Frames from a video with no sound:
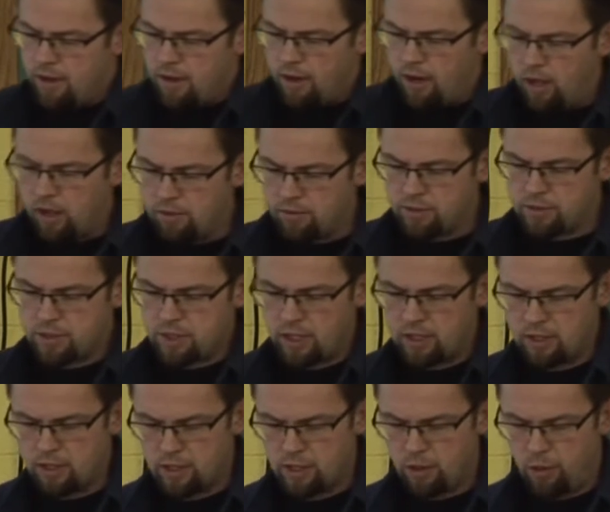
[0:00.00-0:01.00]
All of a
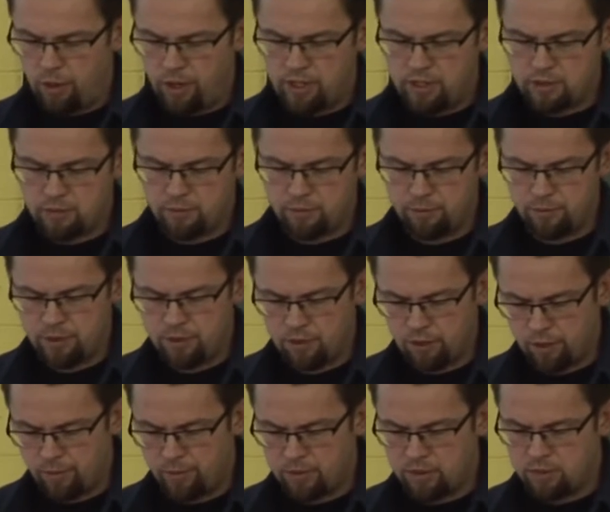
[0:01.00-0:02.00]
sudden, the noise from the
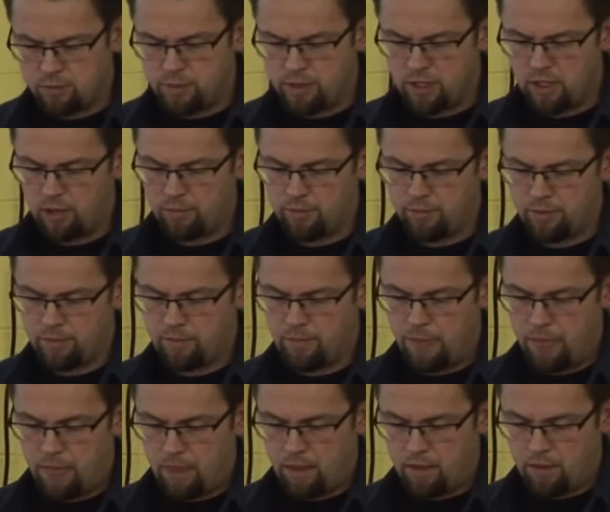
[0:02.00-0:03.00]
turbines become
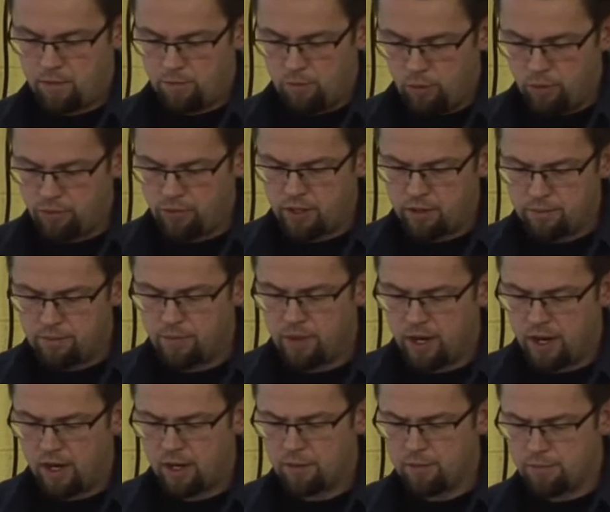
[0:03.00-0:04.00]

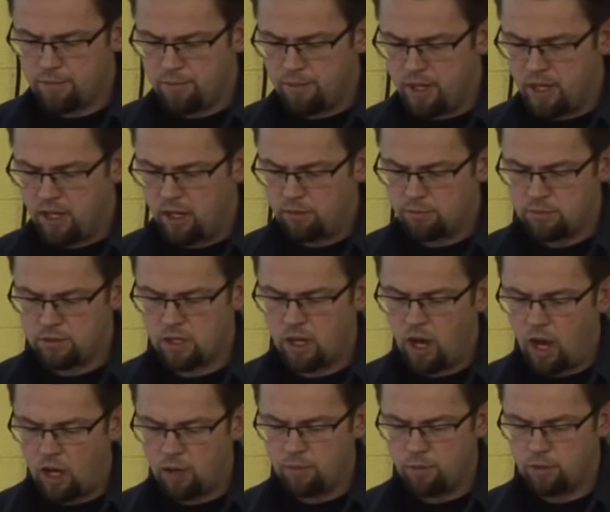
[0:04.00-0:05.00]
moving air becomes
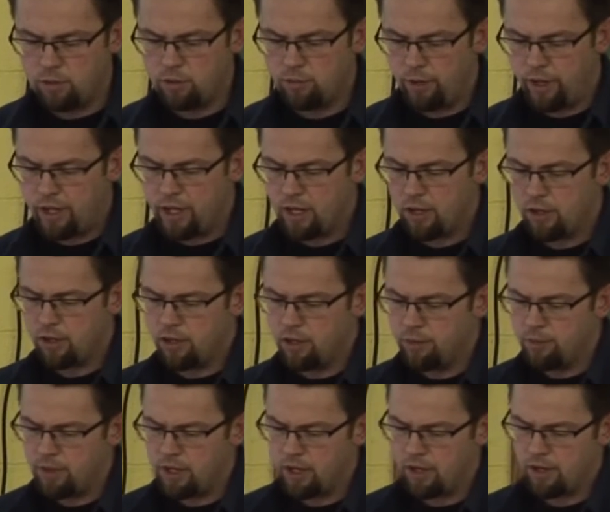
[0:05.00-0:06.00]
audible to my
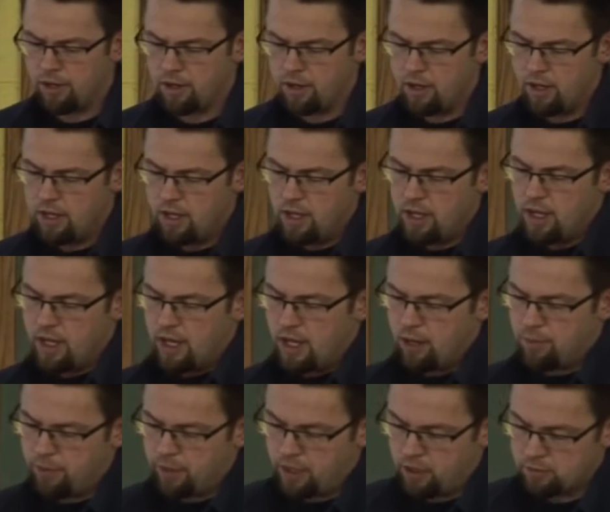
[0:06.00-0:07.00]
human ear.
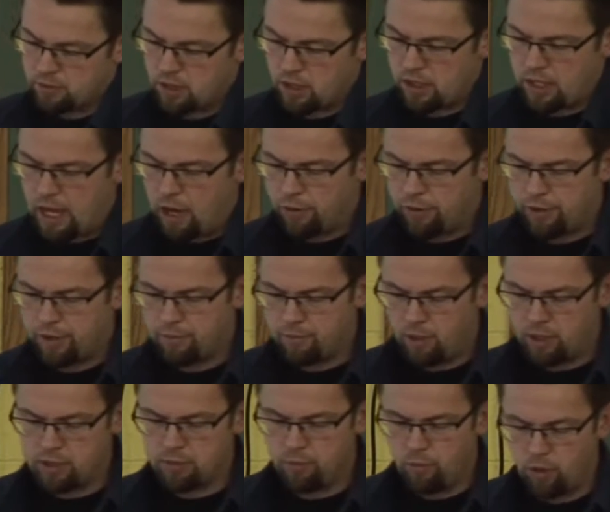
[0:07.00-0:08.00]
It becomes a louder and
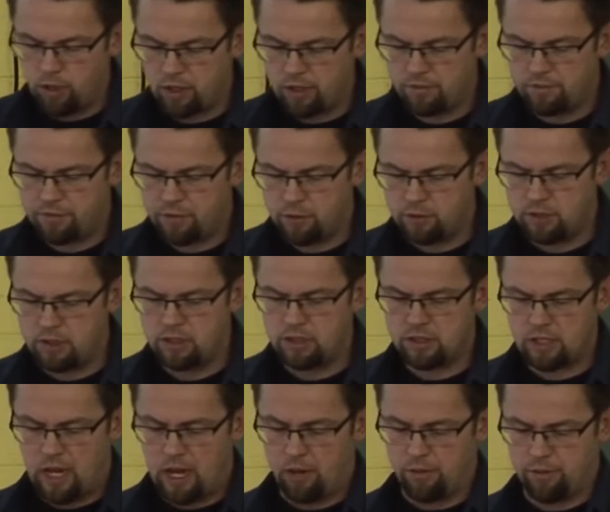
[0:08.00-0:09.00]
much more confusing
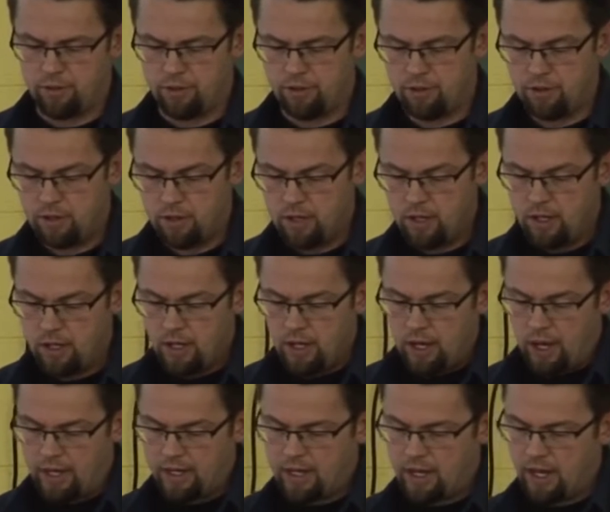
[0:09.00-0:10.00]
sound.
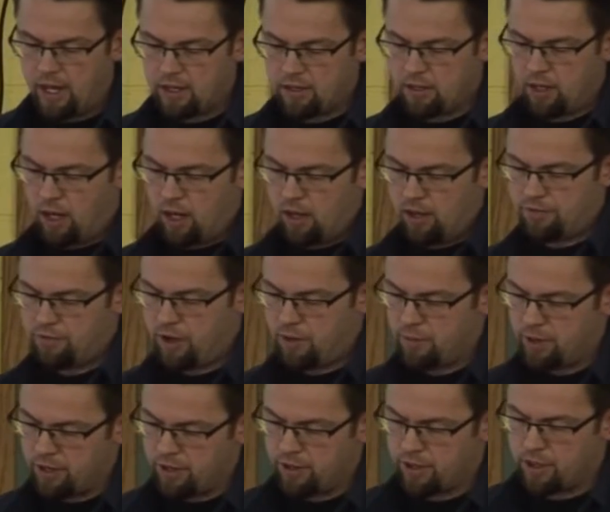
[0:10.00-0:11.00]
I can't tell if
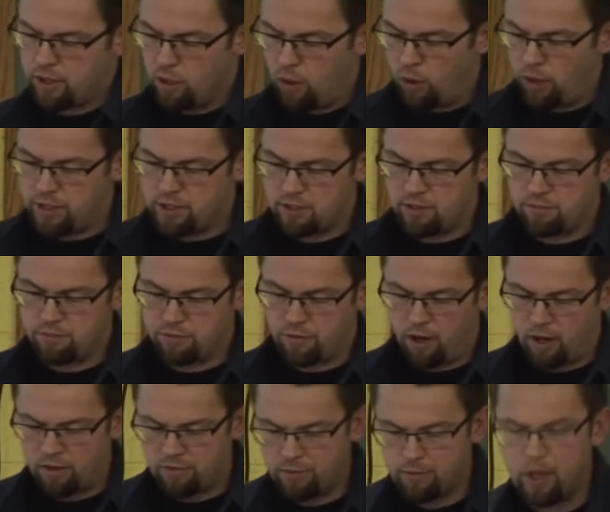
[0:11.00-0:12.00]
I'm hearing noise in
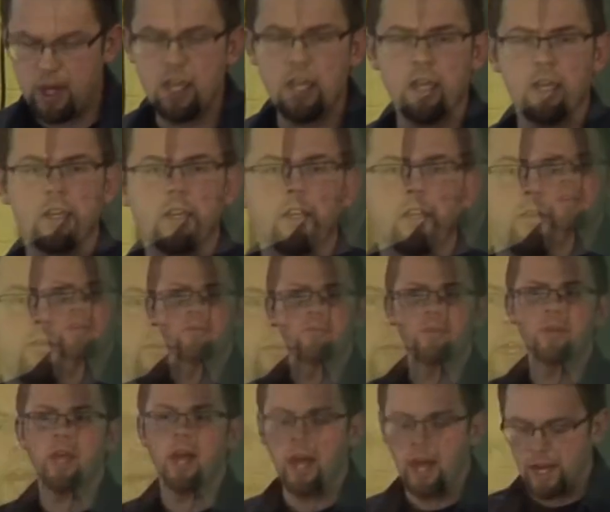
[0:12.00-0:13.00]
front of me,
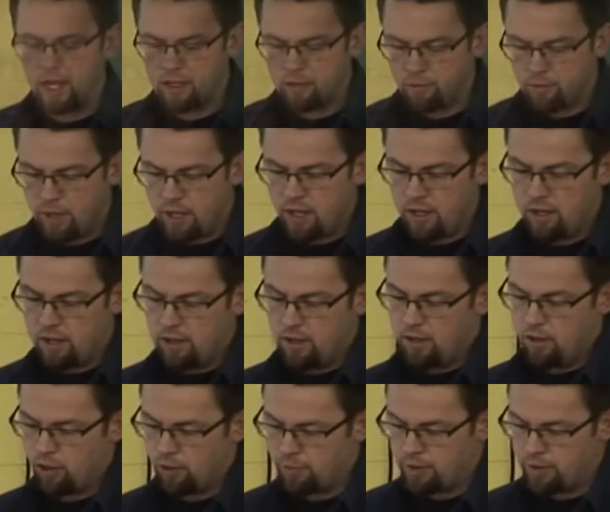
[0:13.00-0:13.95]
behind me, or